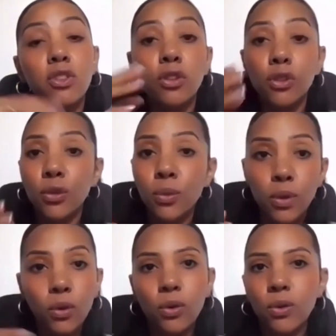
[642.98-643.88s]

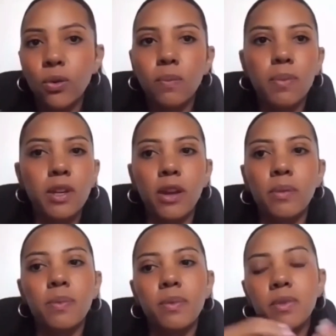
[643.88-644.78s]
you, or
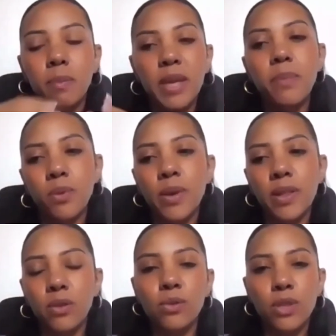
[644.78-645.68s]
the people
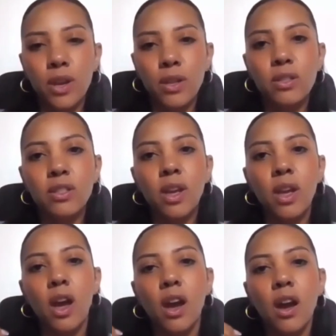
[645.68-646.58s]
in the audience,
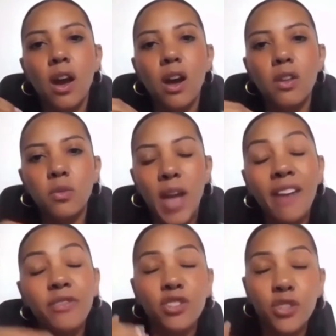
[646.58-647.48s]

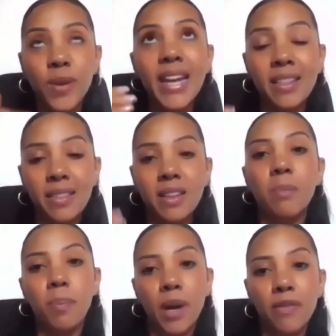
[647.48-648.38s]
have to do anything
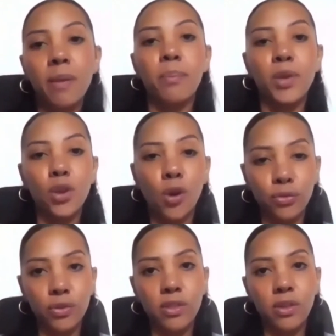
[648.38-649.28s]
above and
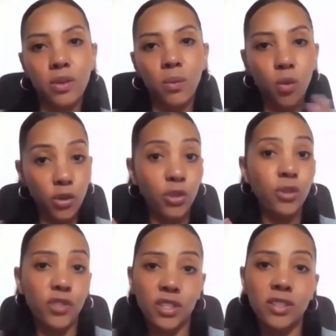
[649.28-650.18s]
beyond what
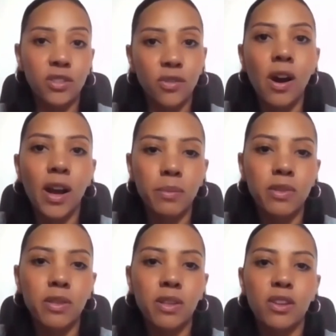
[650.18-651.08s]
you've just
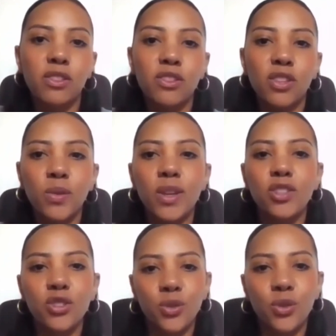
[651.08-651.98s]
described
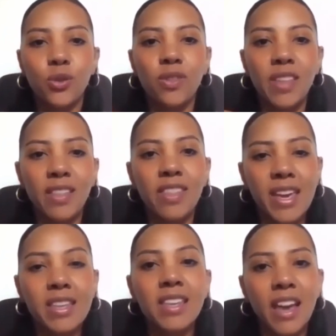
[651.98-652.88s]
to ensure that
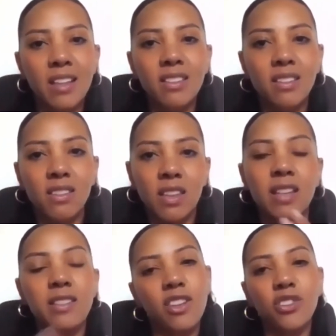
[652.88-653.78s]
they get
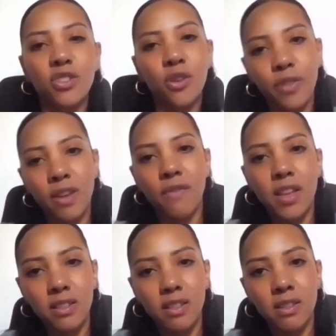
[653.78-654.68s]
the attention of the
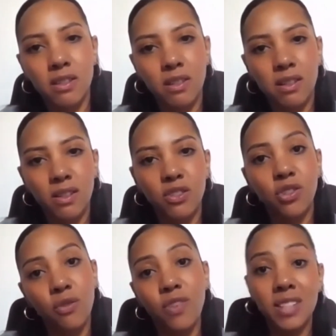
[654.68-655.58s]
investors
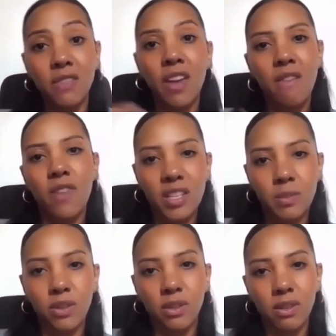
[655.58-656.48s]
to receive that
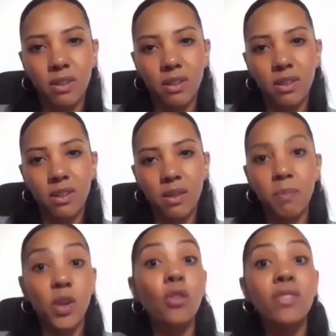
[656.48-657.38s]
investment
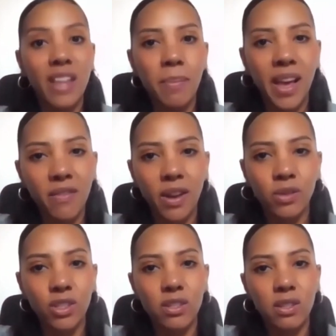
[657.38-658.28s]
because they're Black
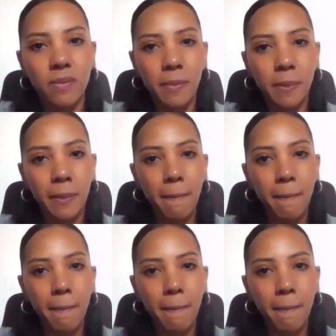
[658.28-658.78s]
founders?